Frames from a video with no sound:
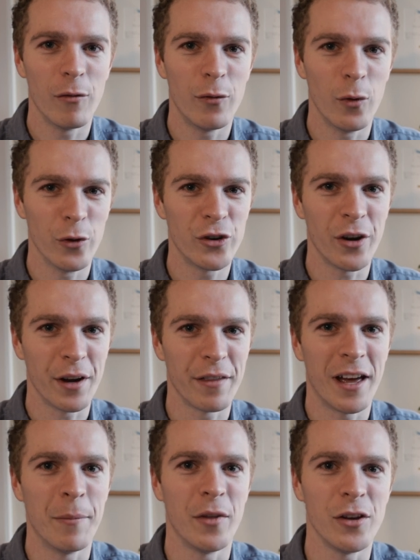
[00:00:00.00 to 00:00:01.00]
for showing
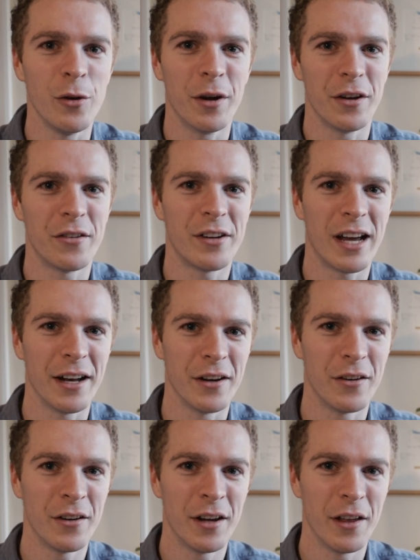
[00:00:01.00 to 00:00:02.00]
them that you
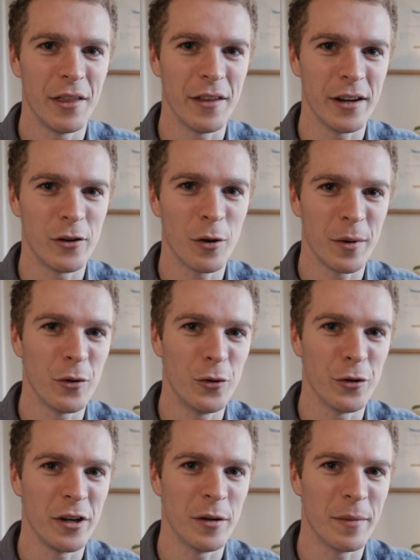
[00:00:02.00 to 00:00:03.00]
understand the topic you're
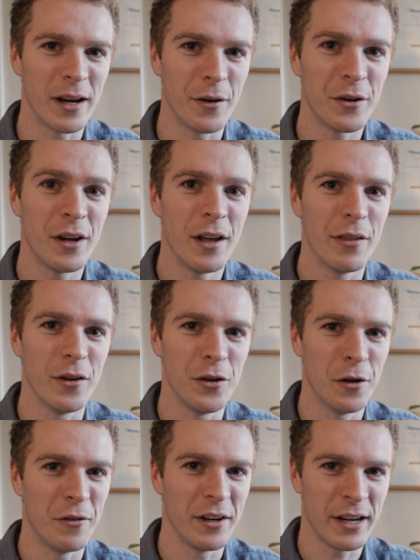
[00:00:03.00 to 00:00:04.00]
talking about, that
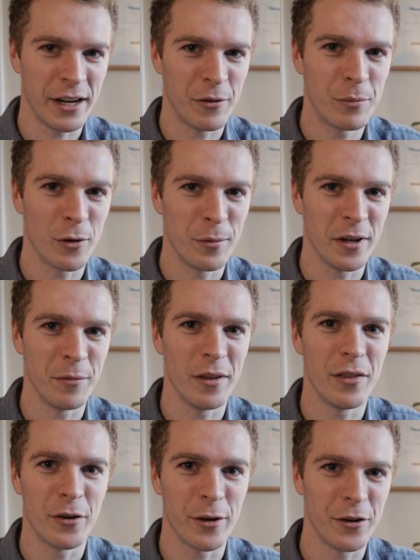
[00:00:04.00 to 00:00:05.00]
you have engaged properly
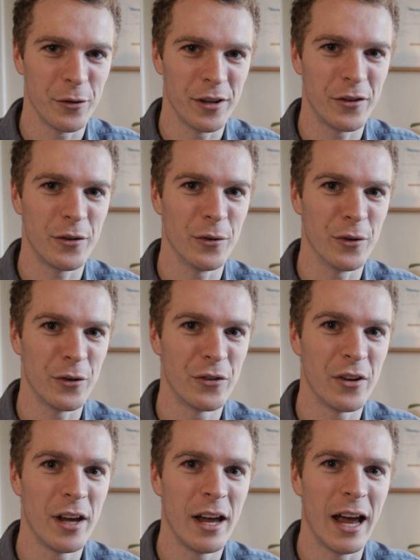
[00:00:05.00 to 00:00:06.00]
with the critical
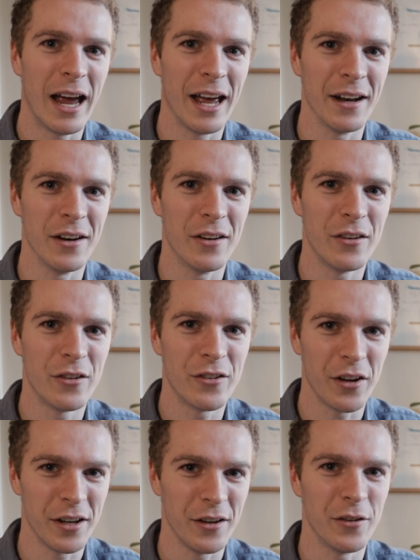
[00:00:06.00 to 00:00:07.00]
discourse and
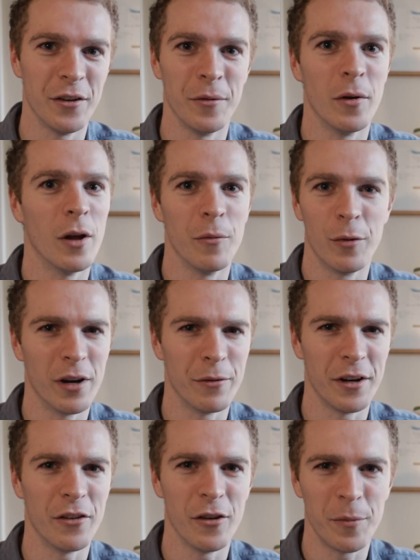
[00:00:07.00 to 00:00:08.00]
studies and whatever
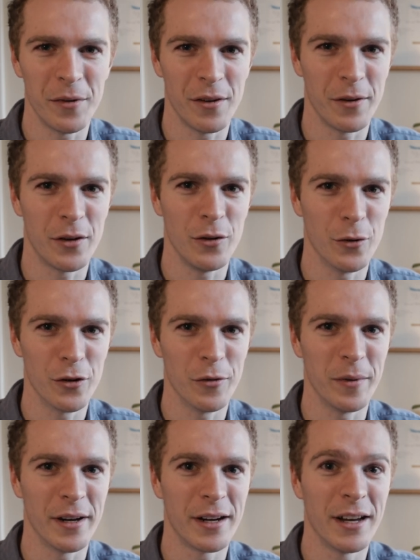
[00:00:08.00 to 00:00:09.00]
it is that's specific to your
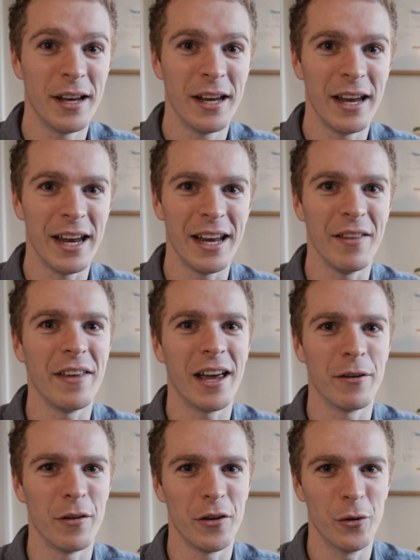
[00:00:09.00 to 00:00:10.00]
topic in the
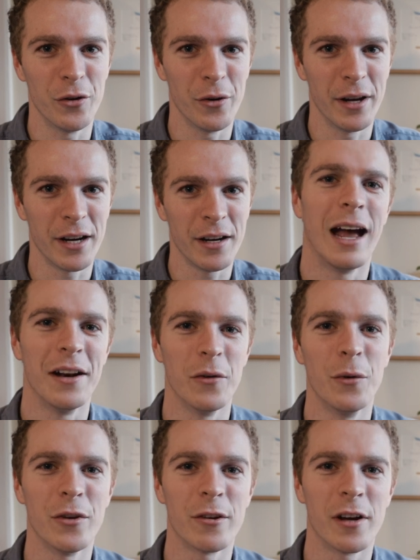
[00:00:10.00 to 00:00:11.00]
area that you're doing. And it
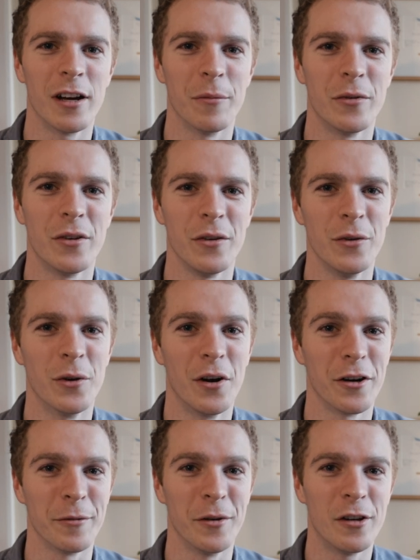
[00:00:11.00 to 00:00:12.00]
also helps your
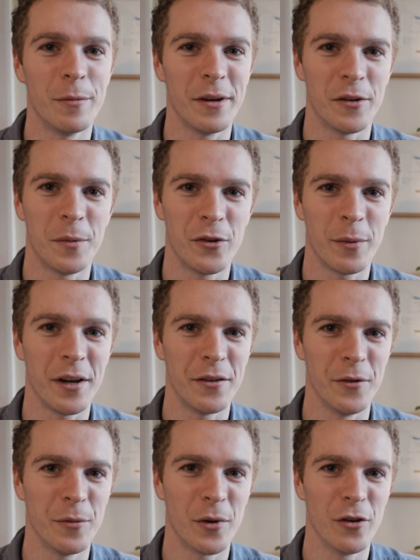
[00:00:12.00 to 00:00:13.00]
argument to be as
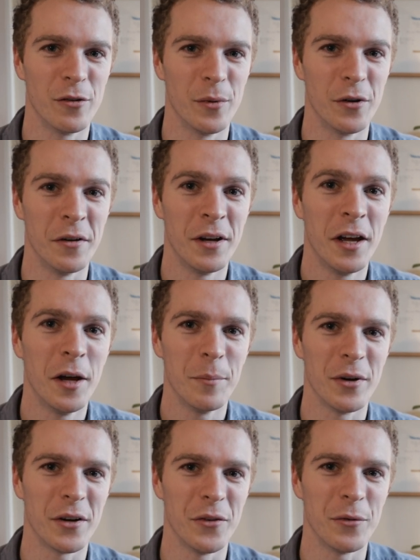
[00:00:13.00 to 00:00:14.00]
persuasive as possible,
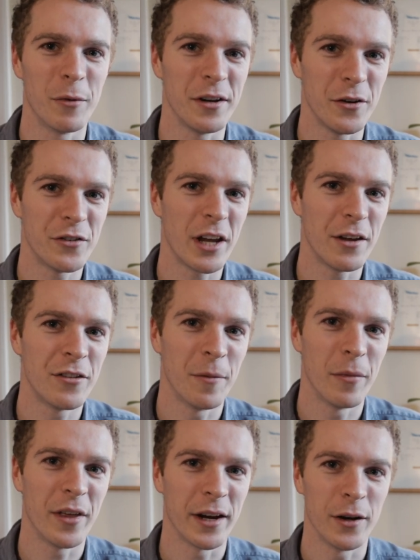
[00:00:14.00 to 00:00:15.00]
because when you state
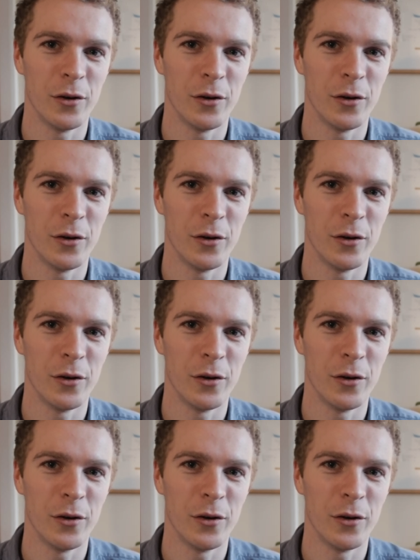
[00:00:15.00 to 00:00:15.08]
something